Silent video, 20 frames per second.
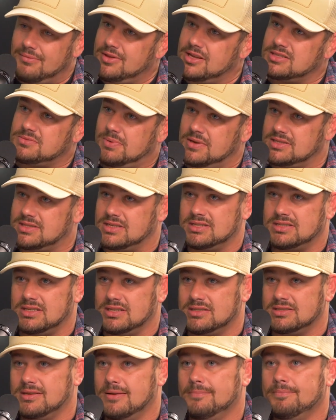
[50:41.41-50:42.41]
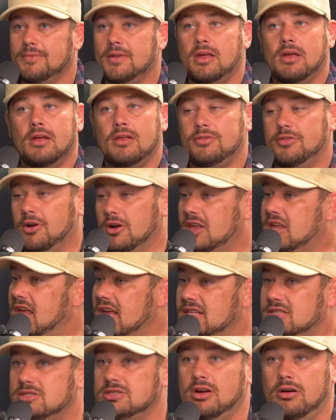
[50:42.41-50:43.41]
have these businesses. Their
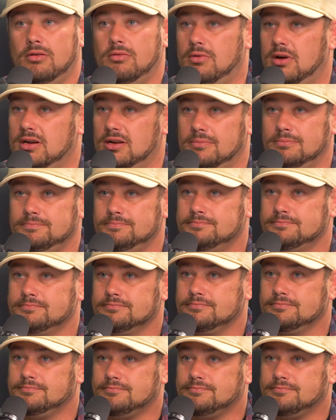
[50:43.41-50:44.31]
kids don't want them.